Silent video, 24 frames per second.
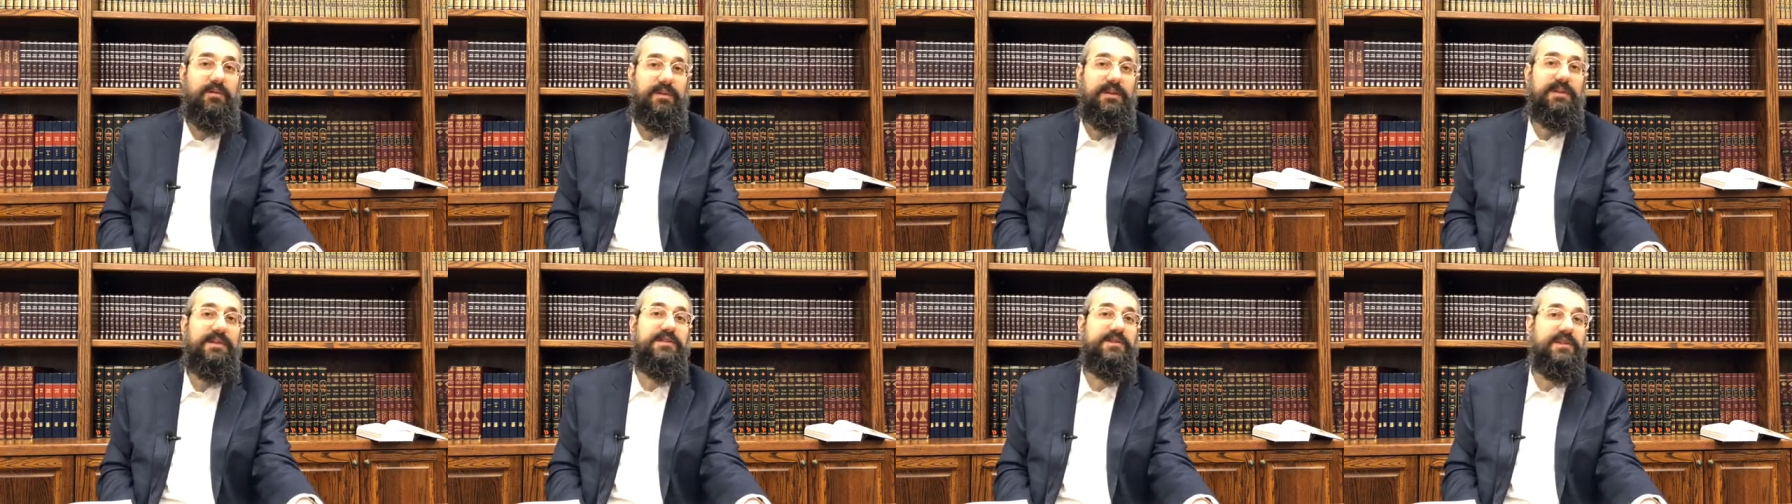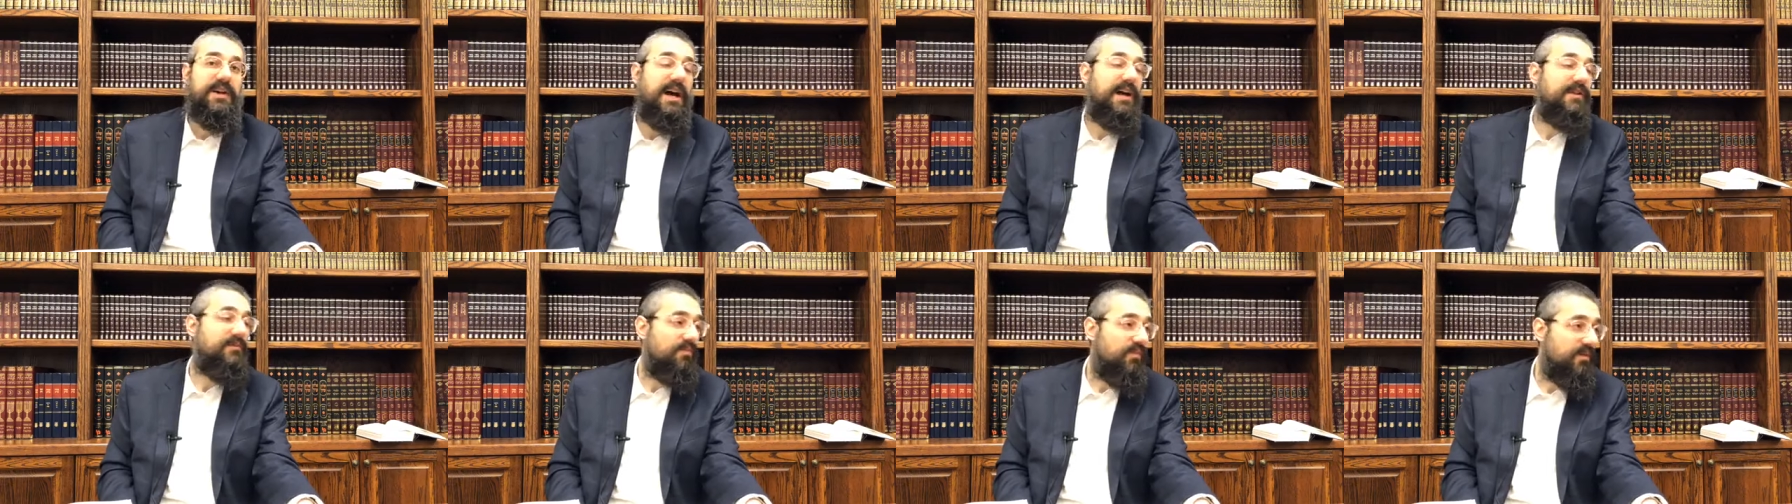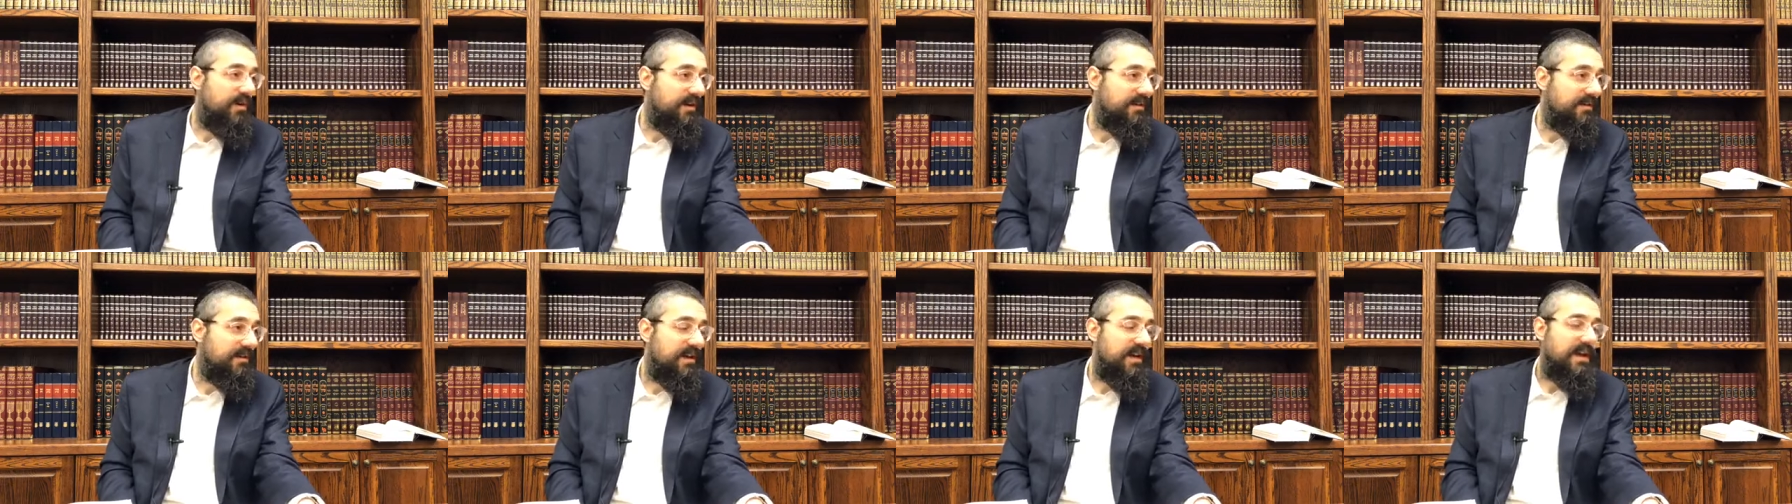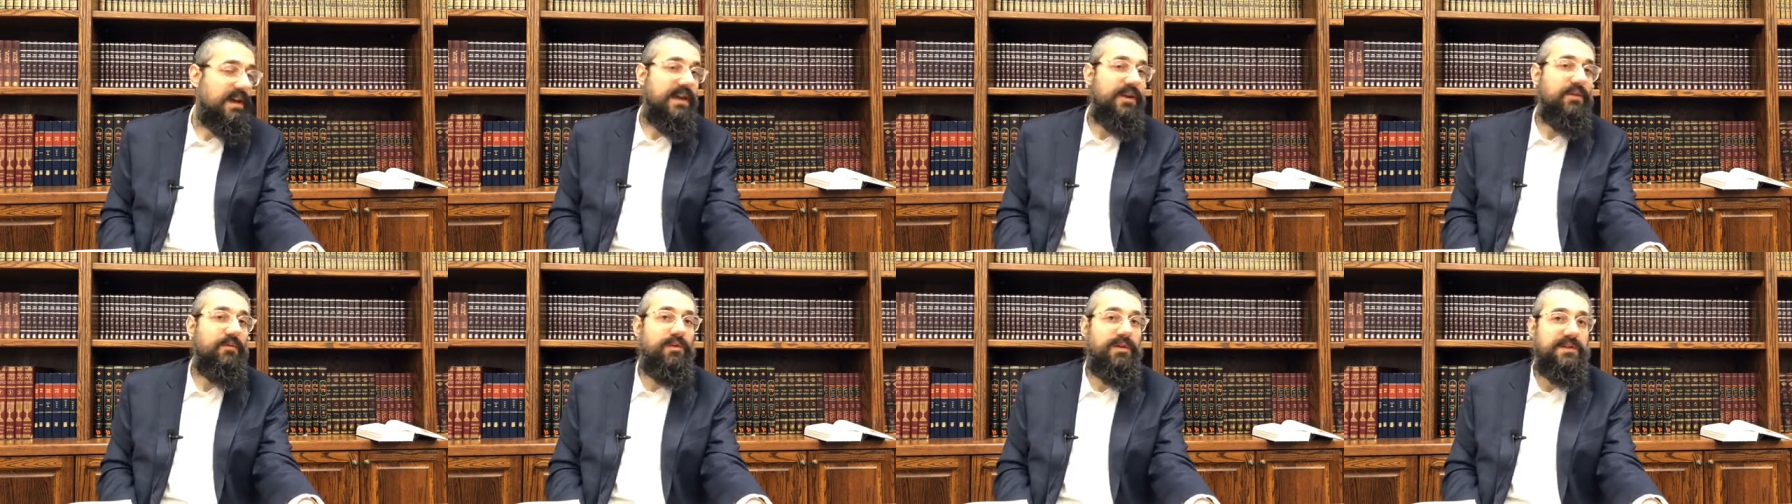what does God want?
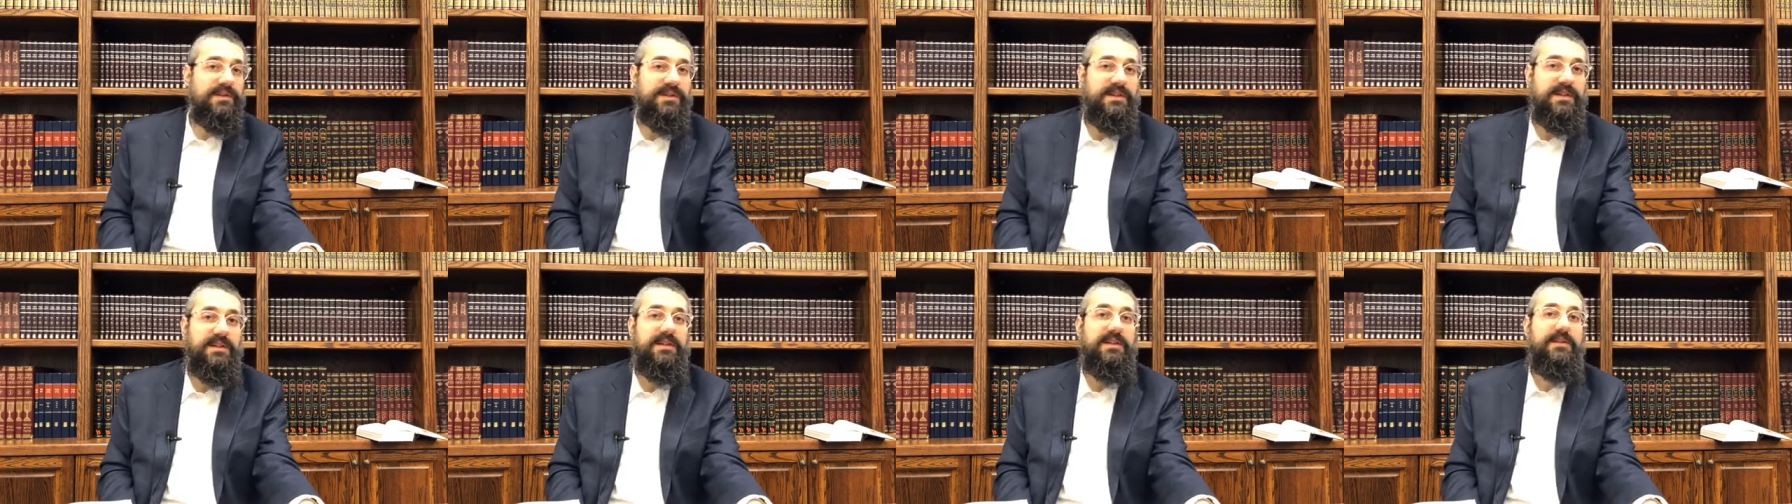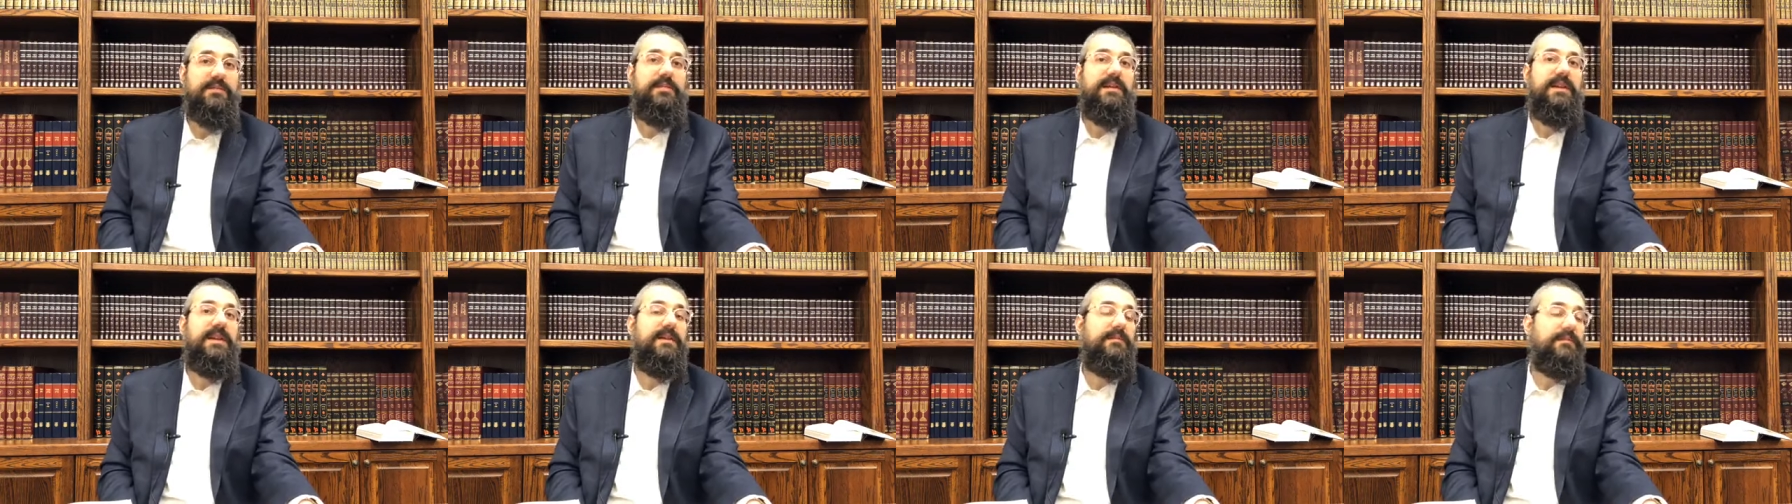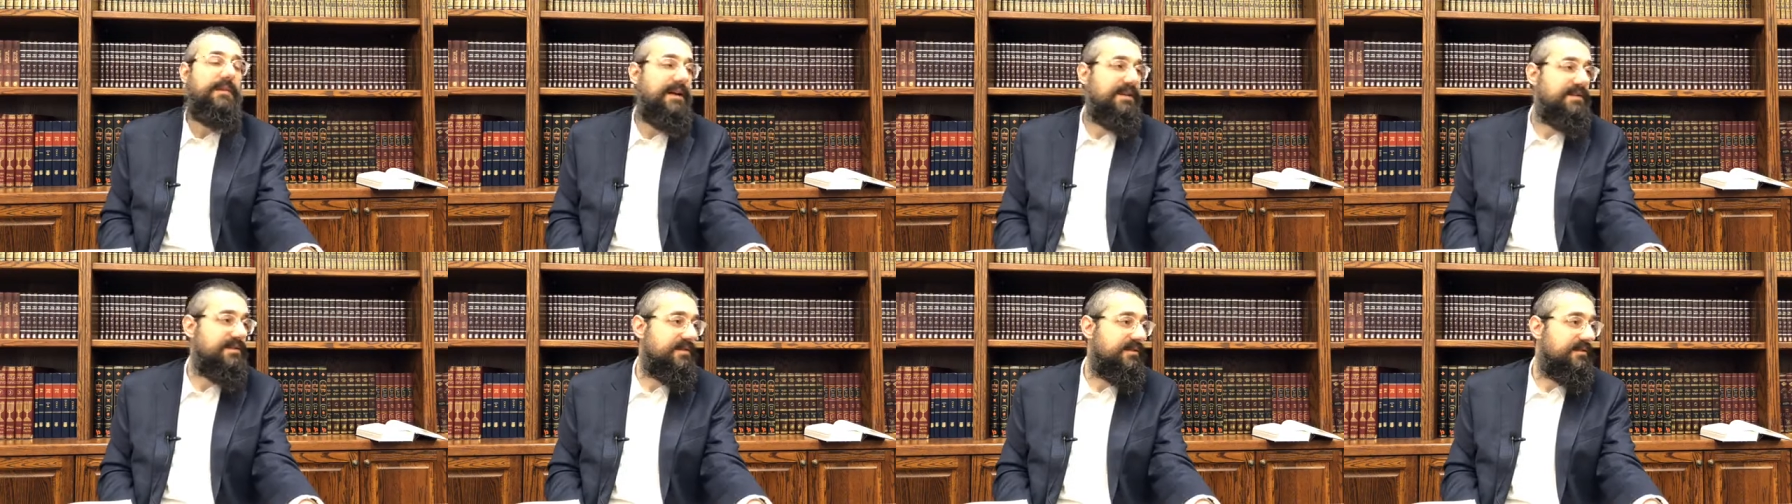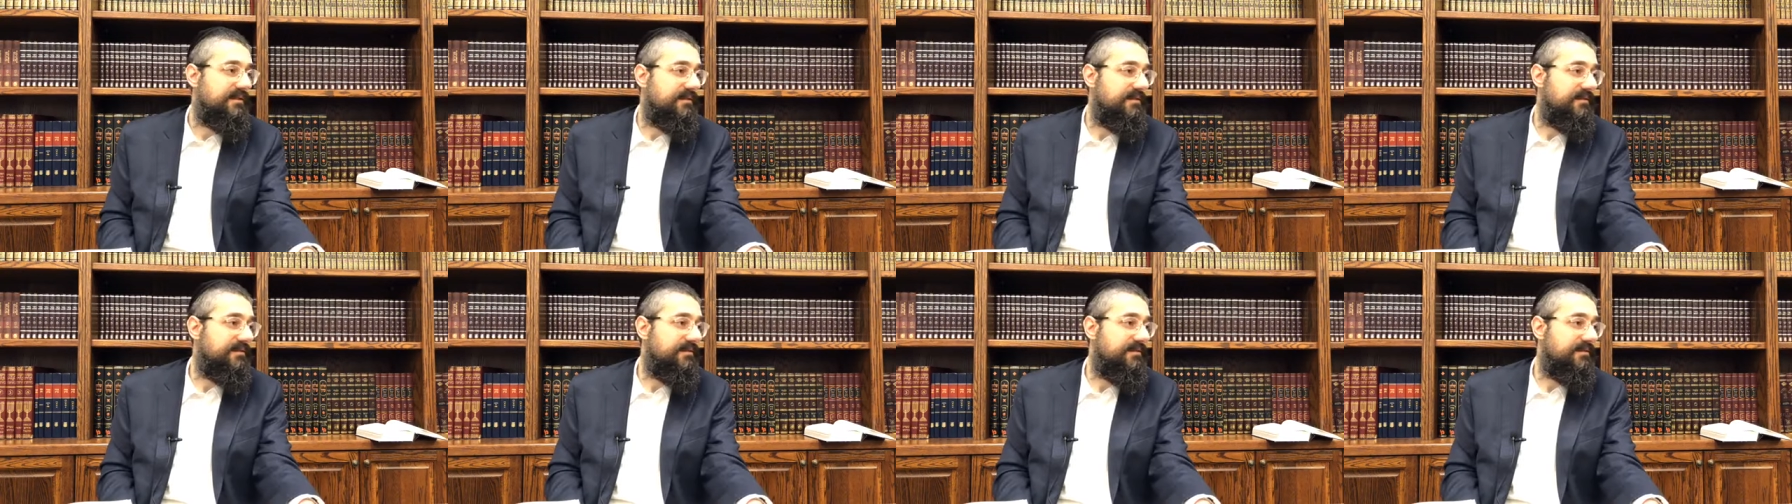He wants Yidden to be eating matzah.